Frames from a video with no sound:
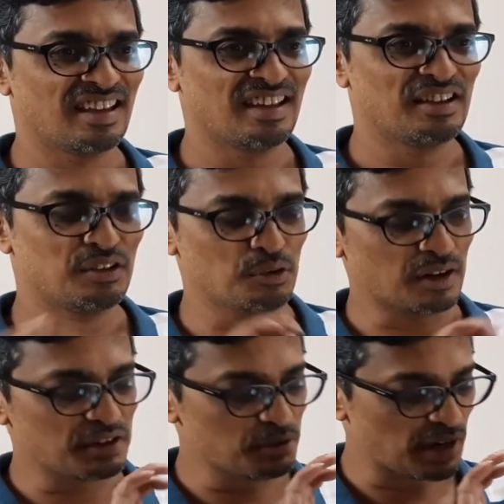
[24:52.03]

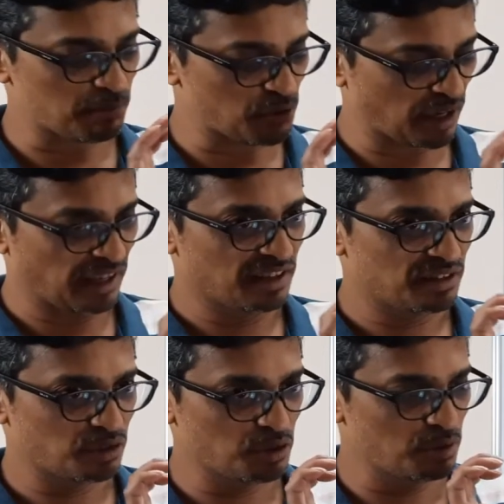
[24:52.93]
You are up, okay.
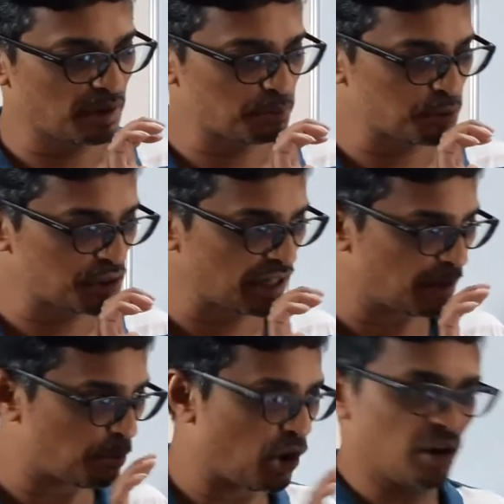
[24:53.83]
So you are pushing a
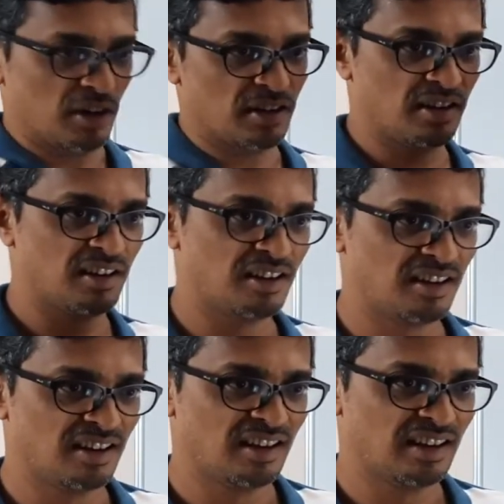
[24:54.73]
ball.
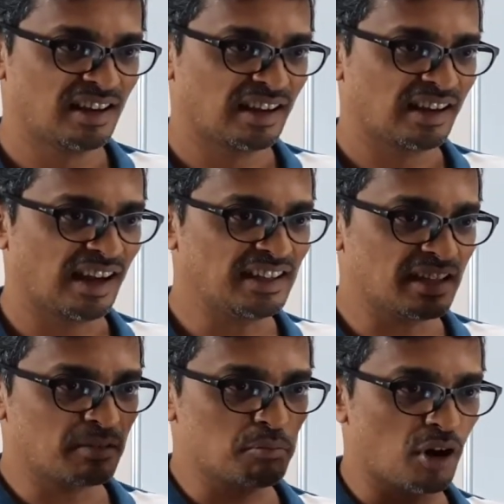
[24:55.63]
Can the
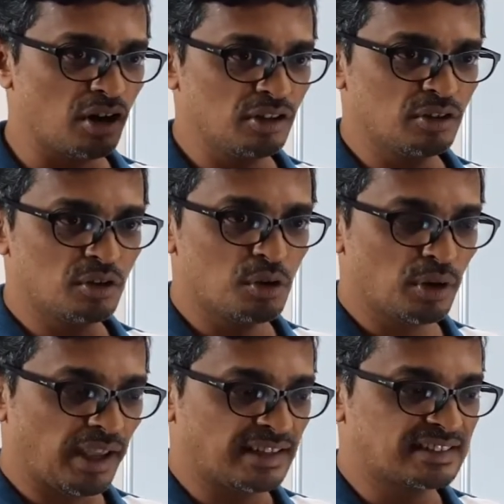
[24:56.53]
ball go
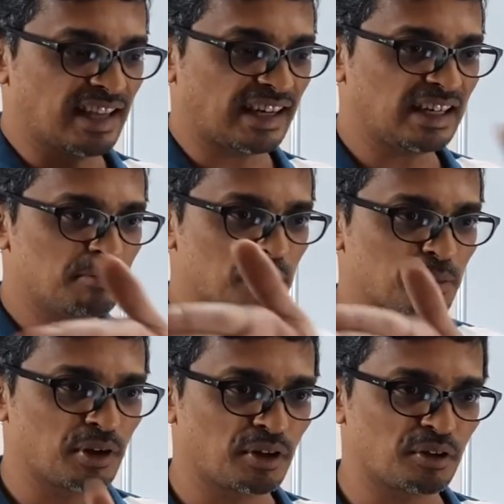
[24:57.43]
exactly
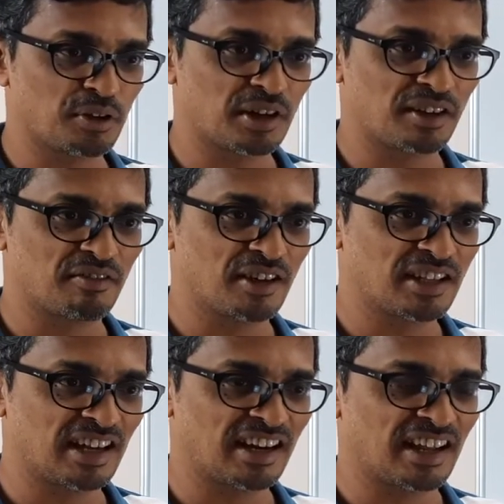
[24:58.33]
perpendicular where
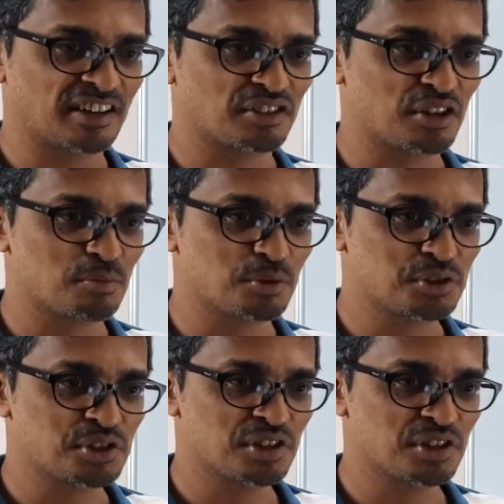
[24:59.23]
the direction you pushed?